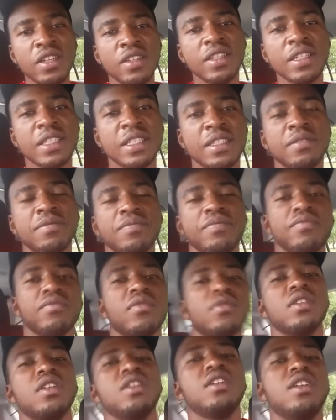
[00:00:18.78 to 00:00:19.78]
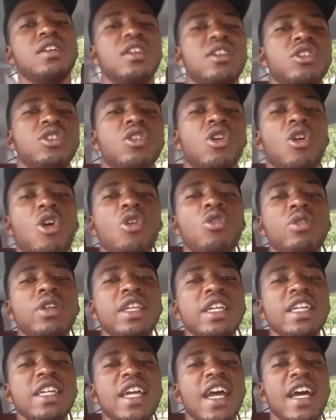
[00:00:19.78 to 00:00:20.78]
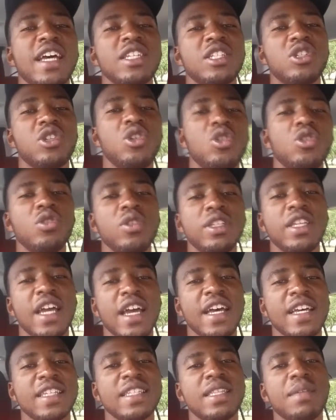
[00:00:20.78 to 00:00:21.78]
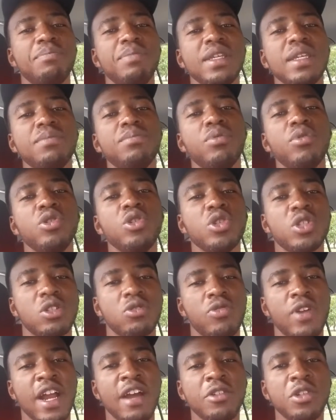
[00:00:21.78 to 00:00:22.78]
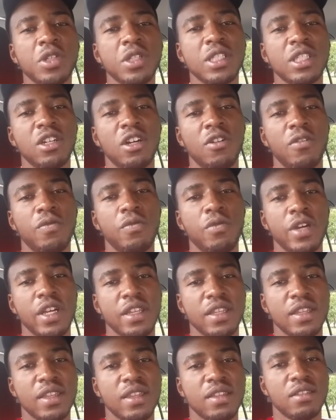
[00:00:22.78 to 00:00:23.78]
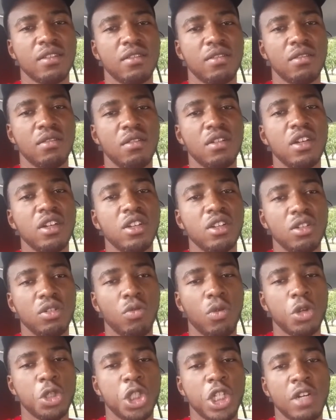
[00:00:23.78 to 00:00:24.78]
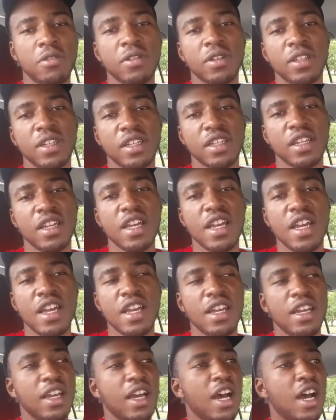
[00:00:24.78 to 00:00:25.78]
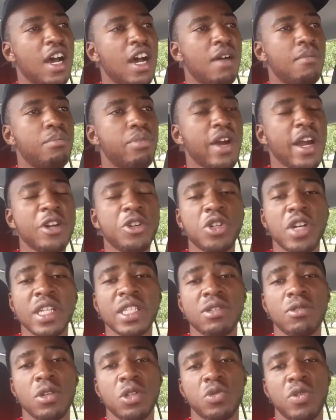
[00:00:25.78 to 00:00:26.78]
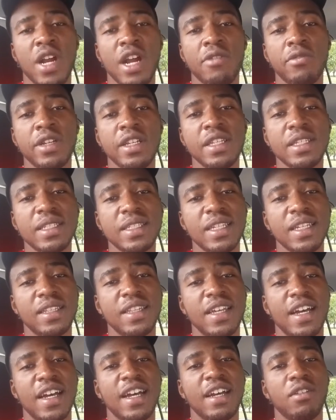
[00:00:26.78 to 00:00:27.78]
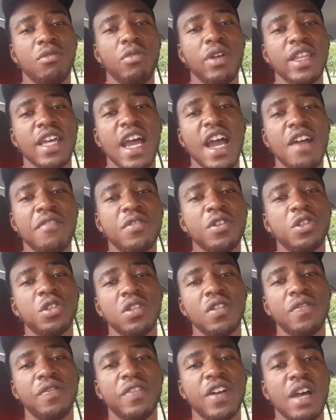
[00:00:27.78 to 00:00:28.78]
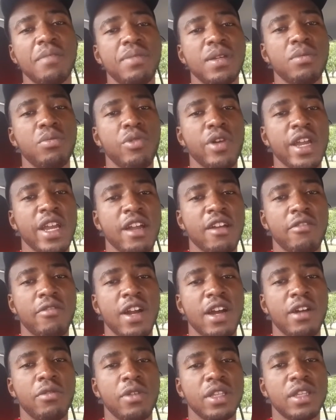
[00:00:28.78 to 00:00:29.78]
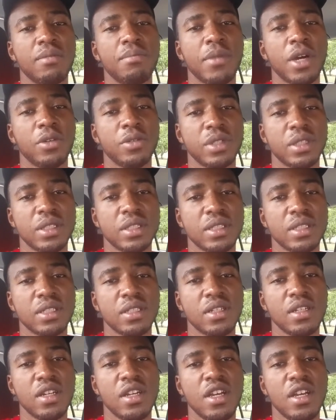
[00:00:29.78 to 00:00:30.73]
Listen, you're only as good as the people you surround yourself with, or generally. Brian Tracy was right when he said that we're the average of the five people we hang around with the most.